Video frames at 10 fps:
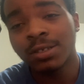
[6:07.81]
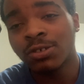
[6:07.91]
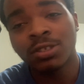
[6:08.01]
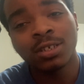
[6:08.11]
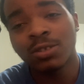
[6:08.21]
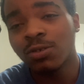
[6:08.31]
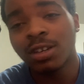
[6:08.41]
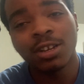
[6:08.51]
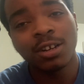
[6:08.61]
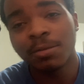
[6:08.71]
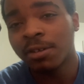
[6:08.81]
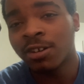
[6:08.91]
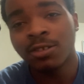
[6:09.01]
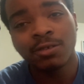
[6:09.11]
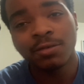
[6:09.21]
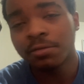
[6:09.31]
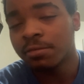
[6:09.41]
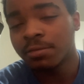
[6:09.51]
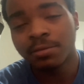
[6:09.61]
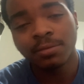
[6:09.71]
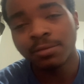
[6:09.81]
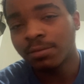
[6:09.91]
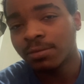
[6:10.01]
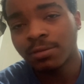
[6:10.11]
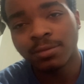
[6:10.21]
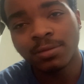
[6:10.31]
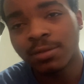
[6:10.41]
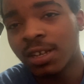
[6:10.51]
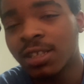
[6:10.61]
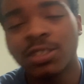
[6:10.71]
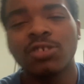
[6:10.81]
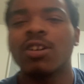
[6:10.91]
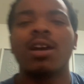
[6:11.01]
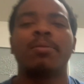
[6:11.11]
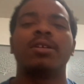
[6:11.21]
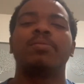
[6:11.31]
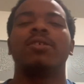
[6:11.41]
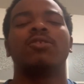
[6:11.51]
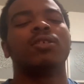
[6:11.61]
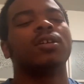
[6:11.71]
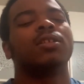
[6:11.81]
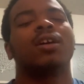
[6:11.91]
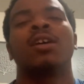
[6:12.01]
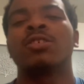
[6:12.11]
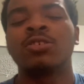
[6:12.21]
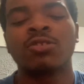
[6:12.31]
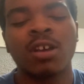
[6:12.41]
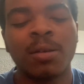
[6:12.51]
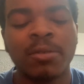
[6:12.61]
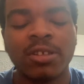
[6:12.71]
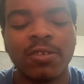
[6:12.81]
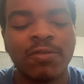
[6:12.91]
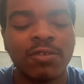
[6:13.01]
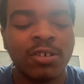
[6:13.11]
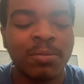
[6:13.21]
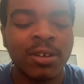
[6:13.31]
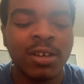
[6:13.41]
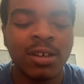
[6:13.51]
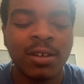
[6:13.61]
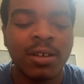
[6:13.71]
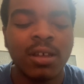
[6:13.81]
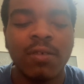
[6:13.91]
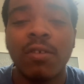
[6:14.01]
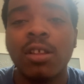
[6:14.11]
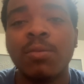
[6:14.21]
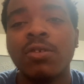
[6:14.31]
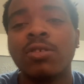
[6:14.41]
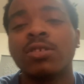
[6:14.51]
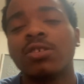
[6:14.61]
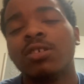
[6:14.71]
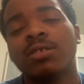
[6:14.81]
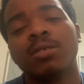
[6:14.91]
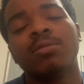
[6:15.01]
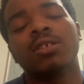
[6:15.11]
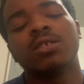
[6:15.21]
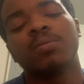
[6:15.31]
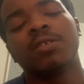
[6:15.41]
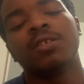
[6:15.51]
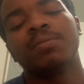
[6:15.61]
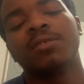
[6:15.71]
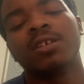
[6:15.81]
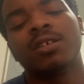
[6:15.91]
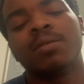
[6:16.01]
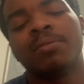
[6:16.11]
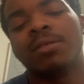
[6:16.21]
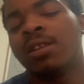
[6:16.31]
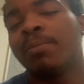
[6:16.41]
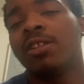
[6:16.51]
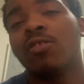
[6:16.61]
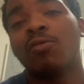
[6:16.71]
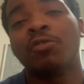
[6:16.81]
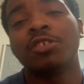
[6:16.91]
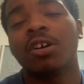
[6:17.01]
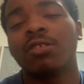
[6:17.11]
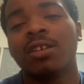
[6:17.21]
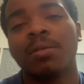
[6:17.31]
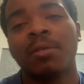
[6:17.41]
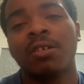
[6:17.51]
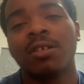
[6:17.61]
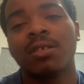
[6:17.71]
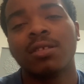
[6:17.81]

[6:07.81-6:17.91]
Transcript: You're just weird, bro. Hit the subscribe button, bro. Now hit the subscribe button though, for real, man. Follow me on Instagram, CBS Spike, man. Let me know what y'all think about it.